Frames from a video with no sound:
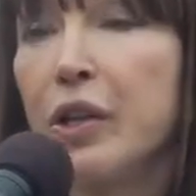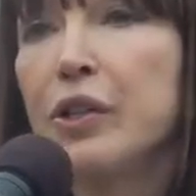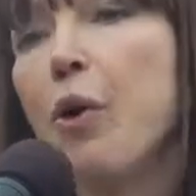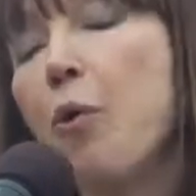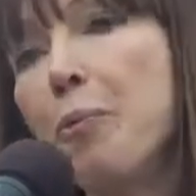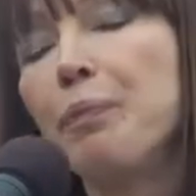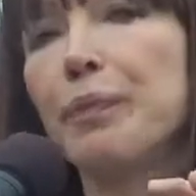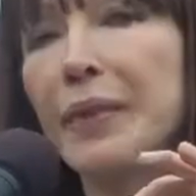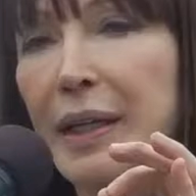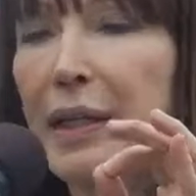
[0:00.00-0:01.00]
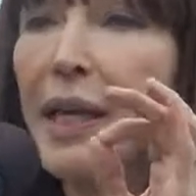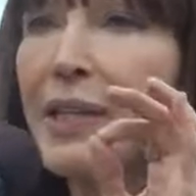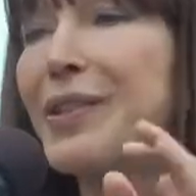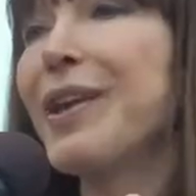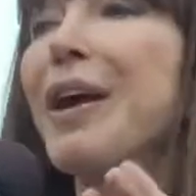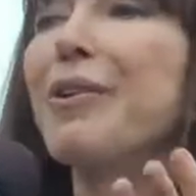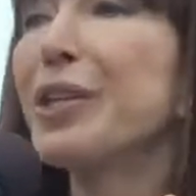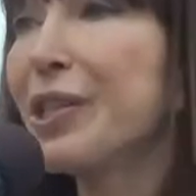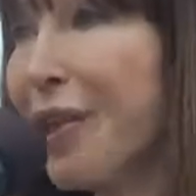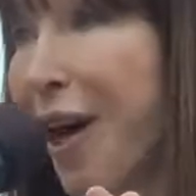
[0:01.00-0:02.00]
So, as
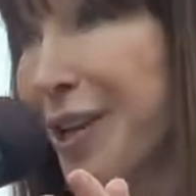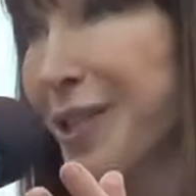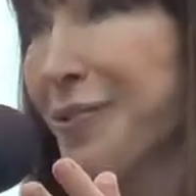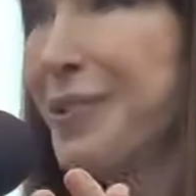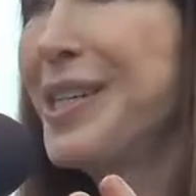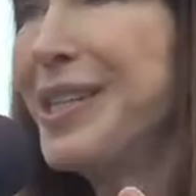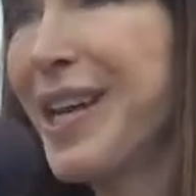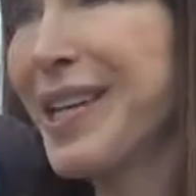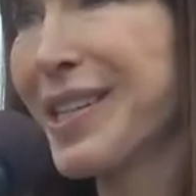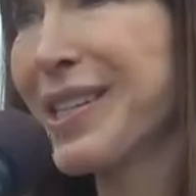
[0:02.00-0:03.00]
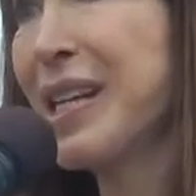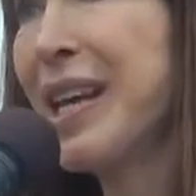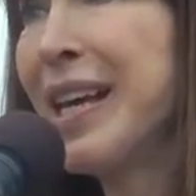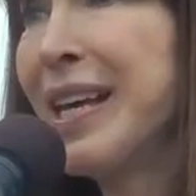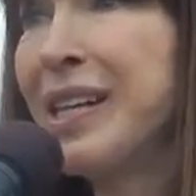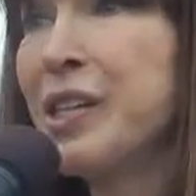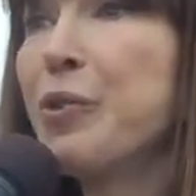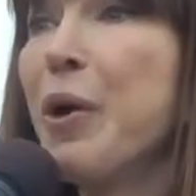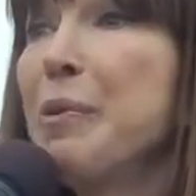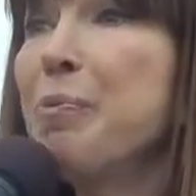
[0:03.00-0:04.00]
Eric Schlosser details in his
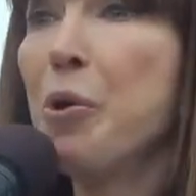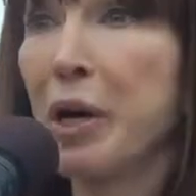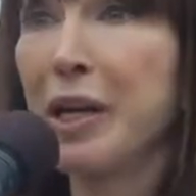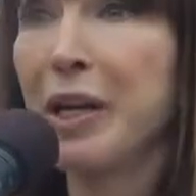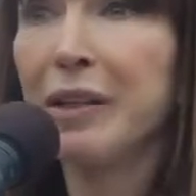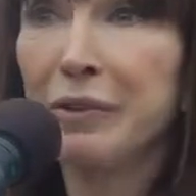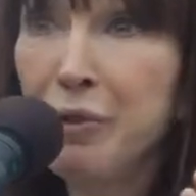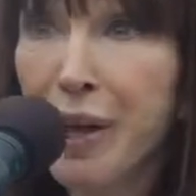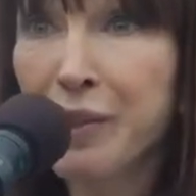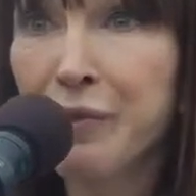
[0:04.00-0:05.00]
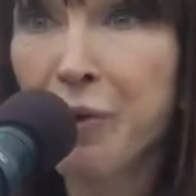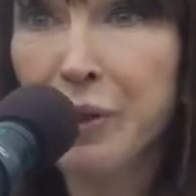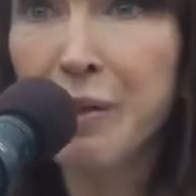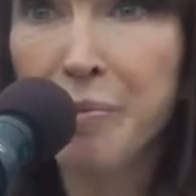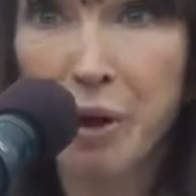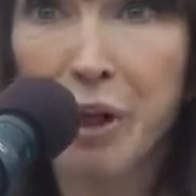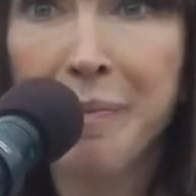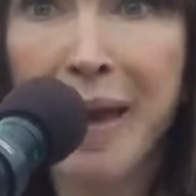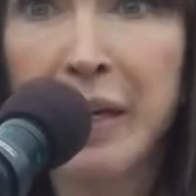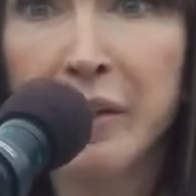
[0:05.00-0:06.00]
great book, 2014 book,
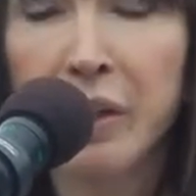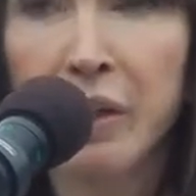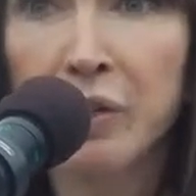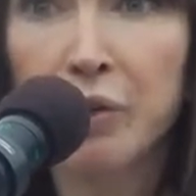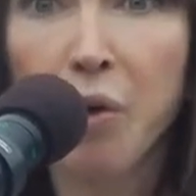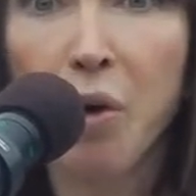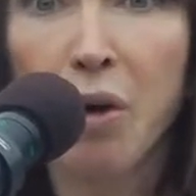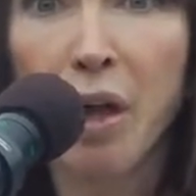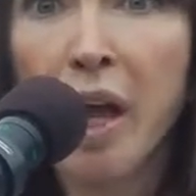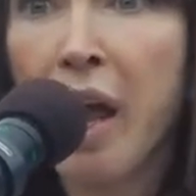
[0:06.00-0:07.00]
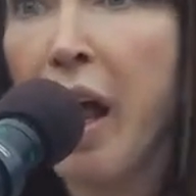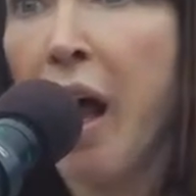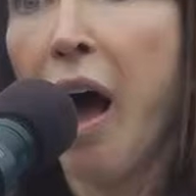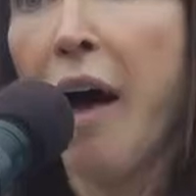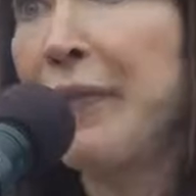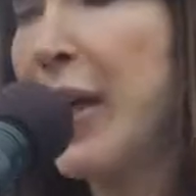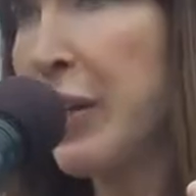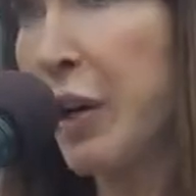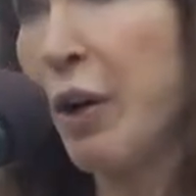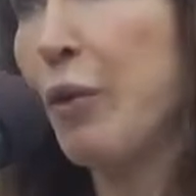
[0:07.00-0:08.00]
Command and Control,
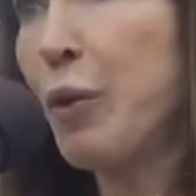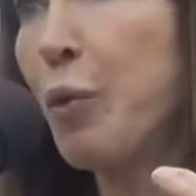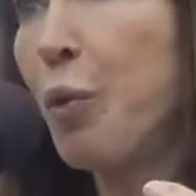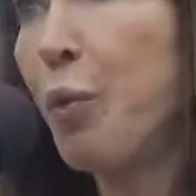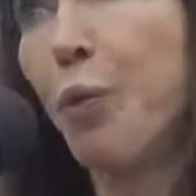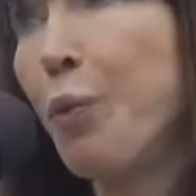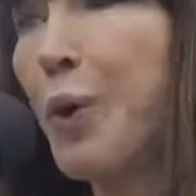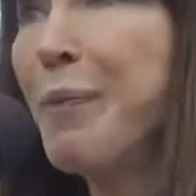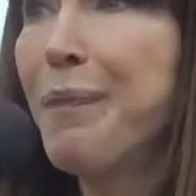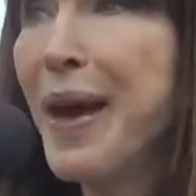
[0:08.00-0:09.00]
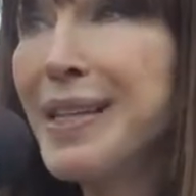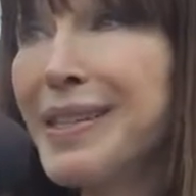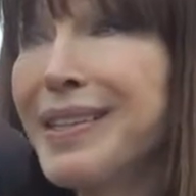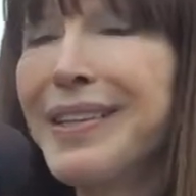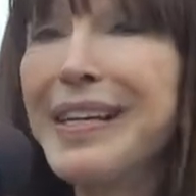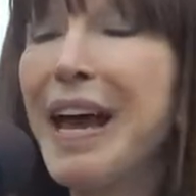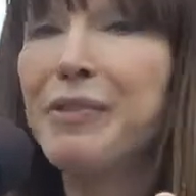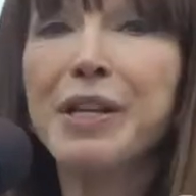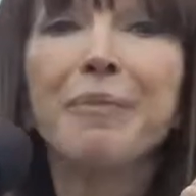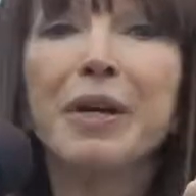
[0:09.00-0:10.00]
that we basically
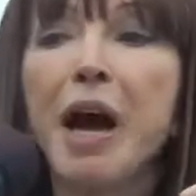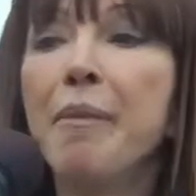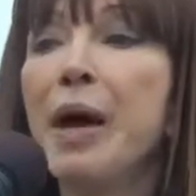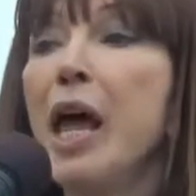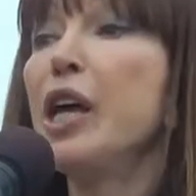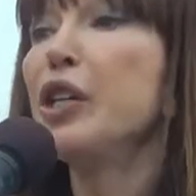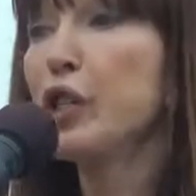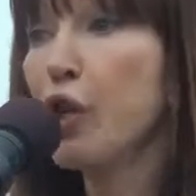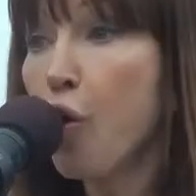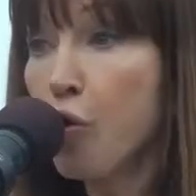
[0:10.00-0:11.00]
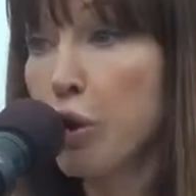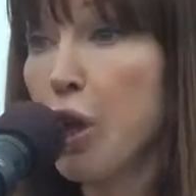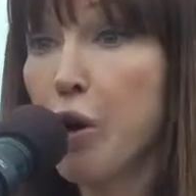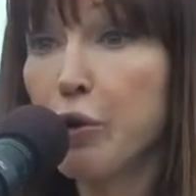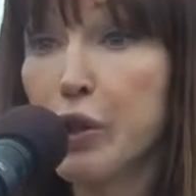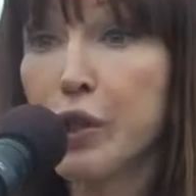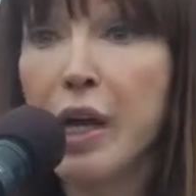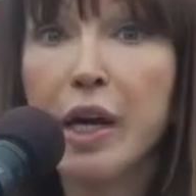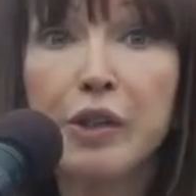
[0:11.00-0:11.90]
have come so close